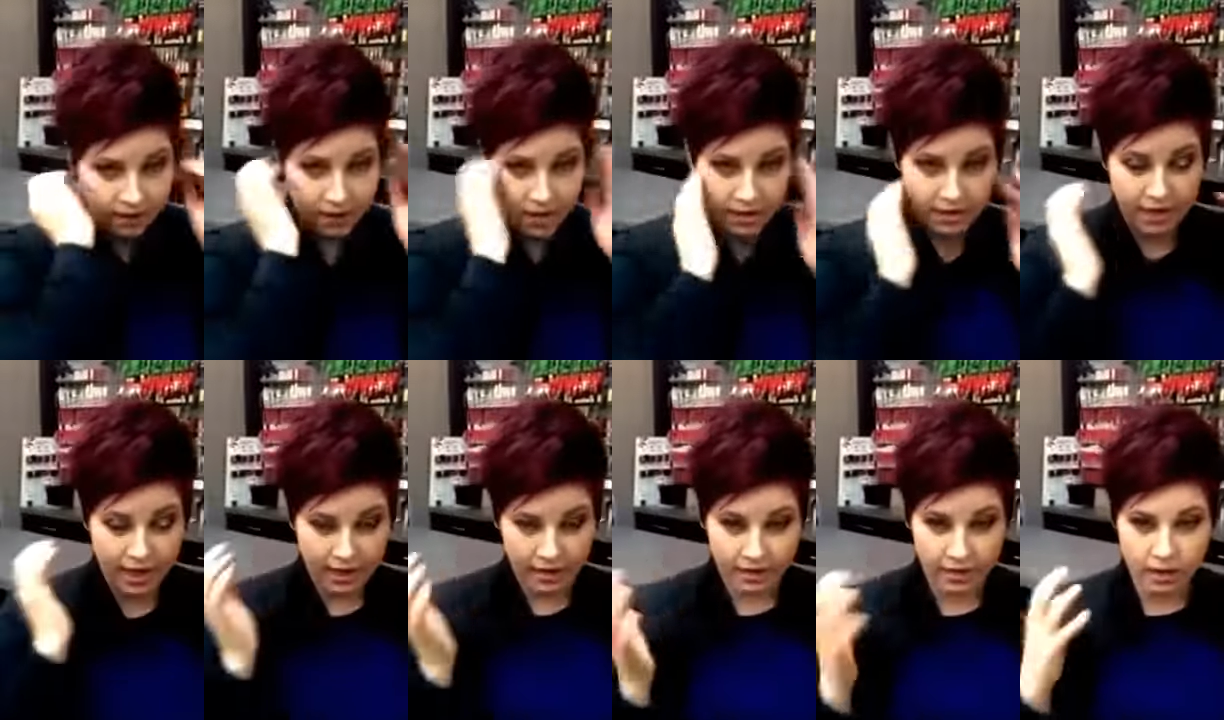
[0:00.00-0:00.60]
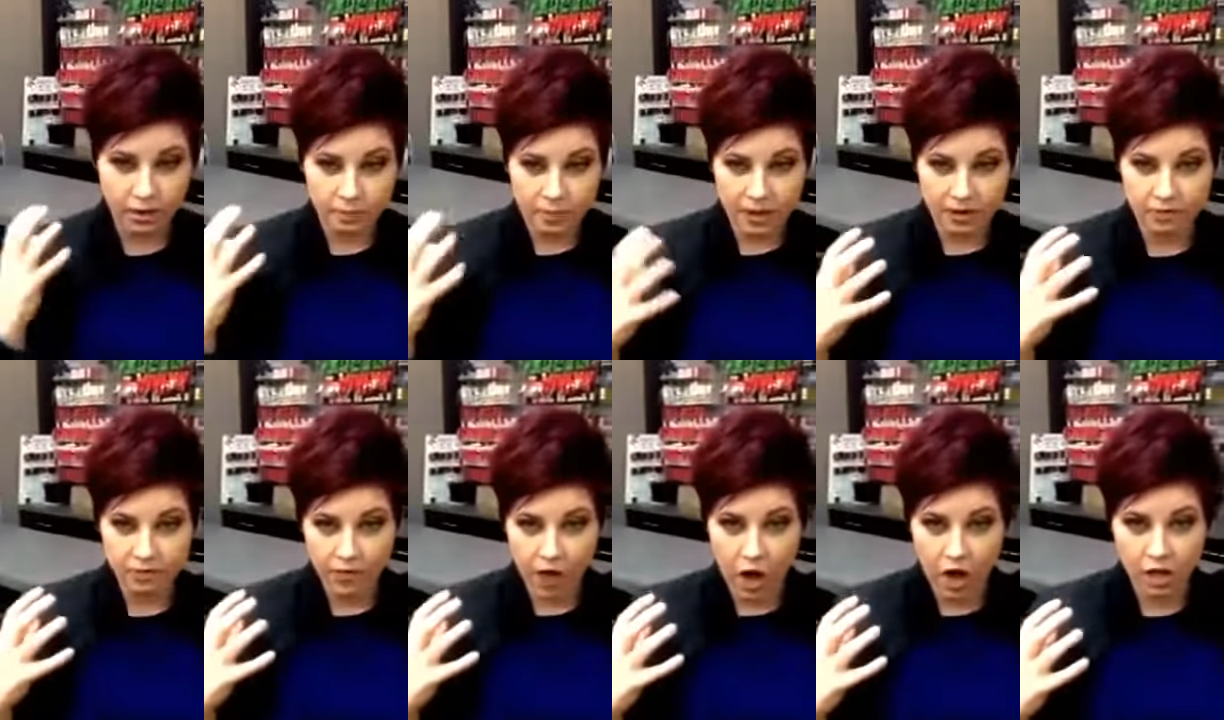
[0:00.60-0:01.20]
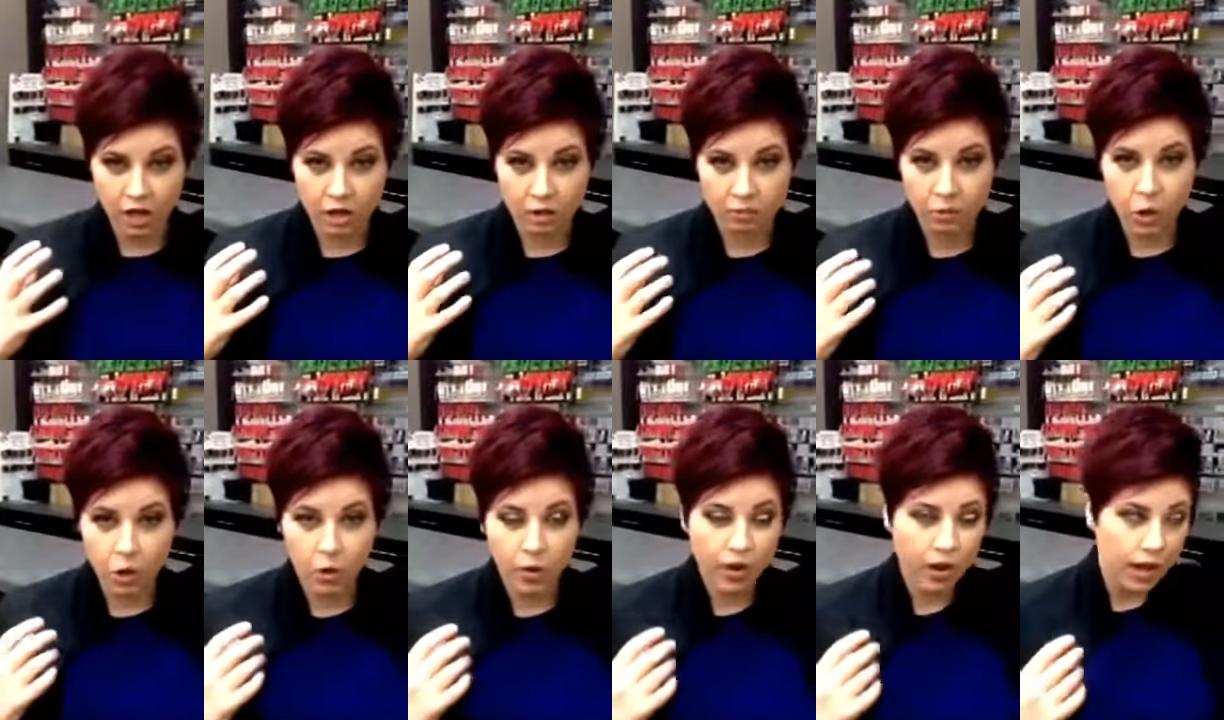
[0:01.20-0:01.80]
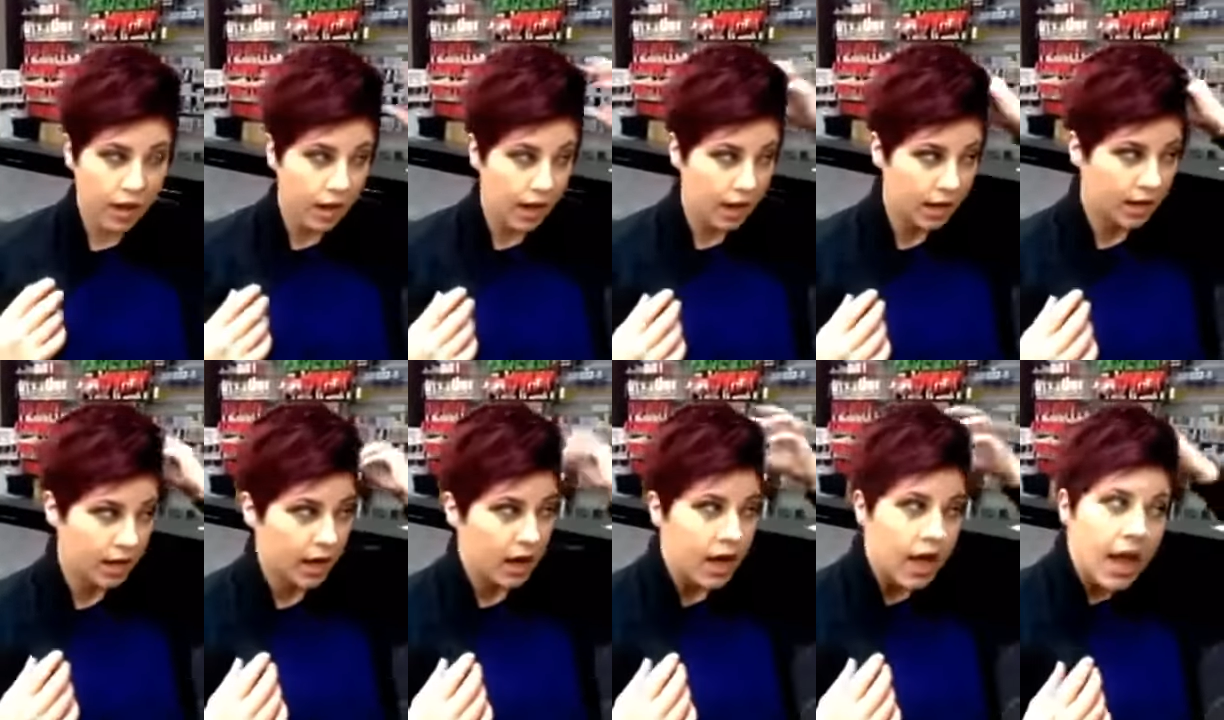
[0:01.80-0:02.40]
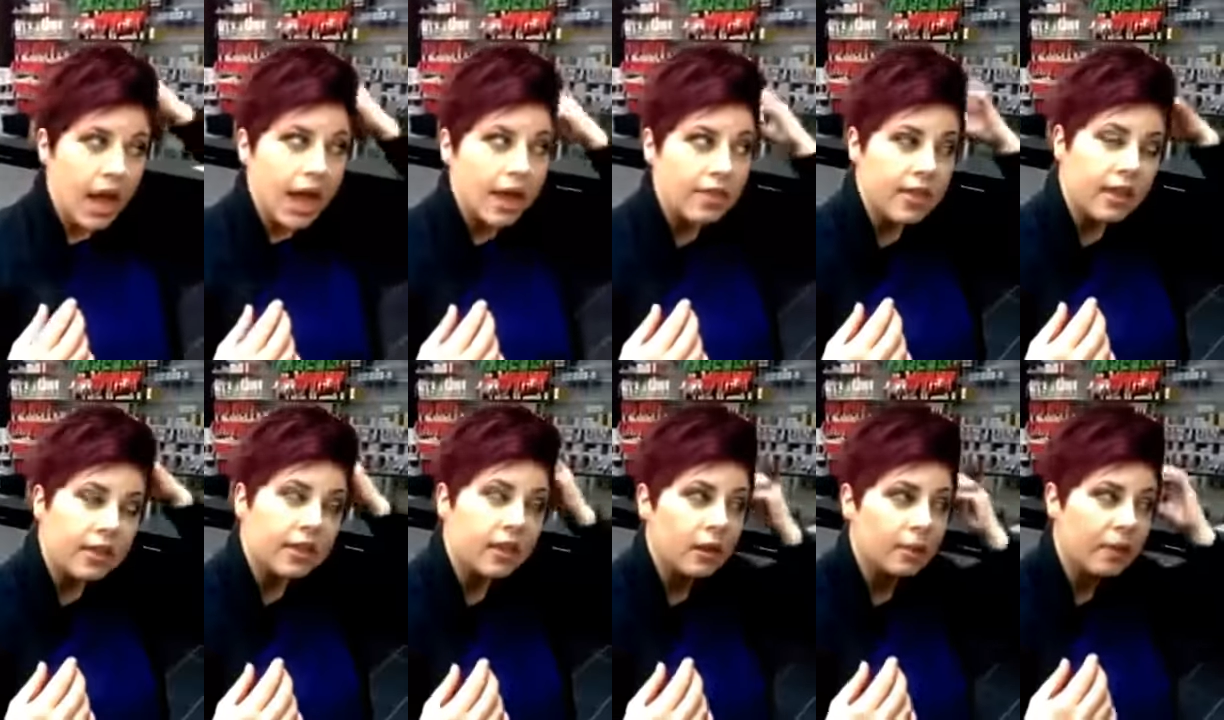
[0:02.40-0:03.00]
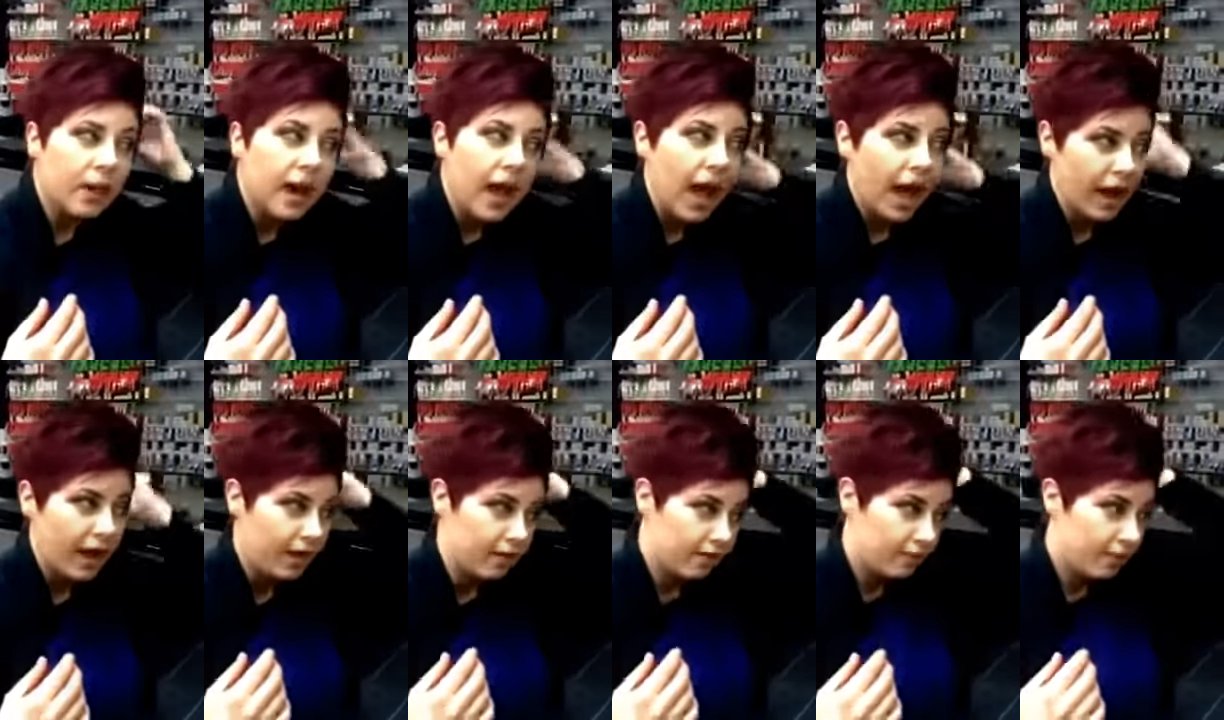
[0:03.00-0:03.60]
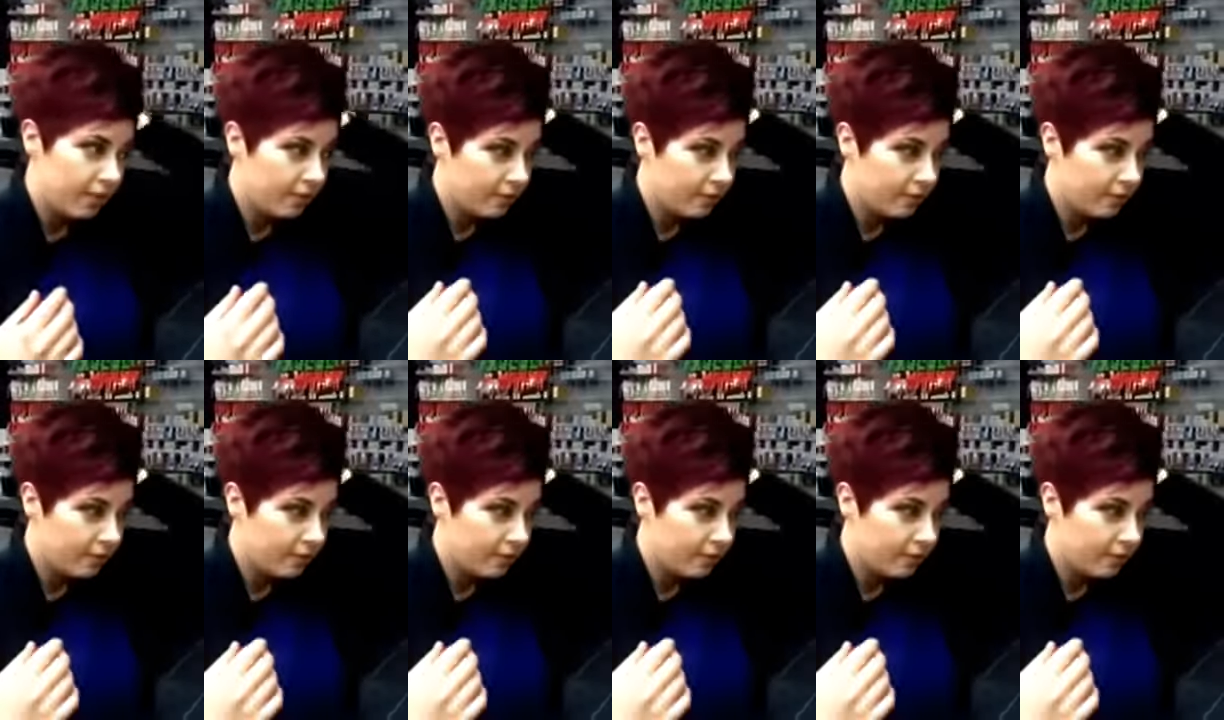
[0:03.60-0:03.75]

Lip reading: get it that little bit of volume going on and that little bit of height.